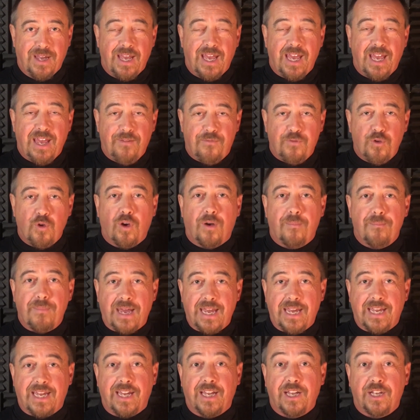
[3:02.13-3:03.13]
if you are
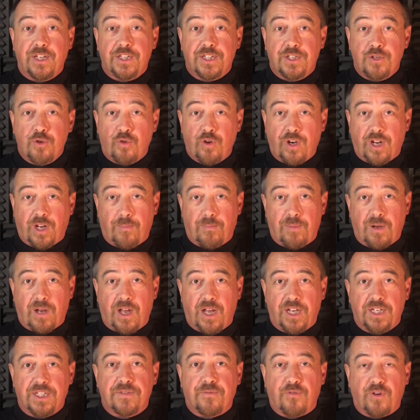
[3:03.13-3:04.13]
making a snoring
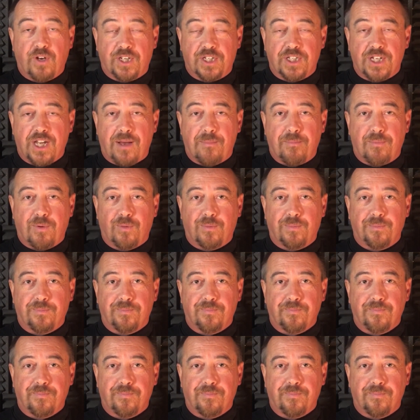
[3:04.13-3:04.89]
appliance, for example.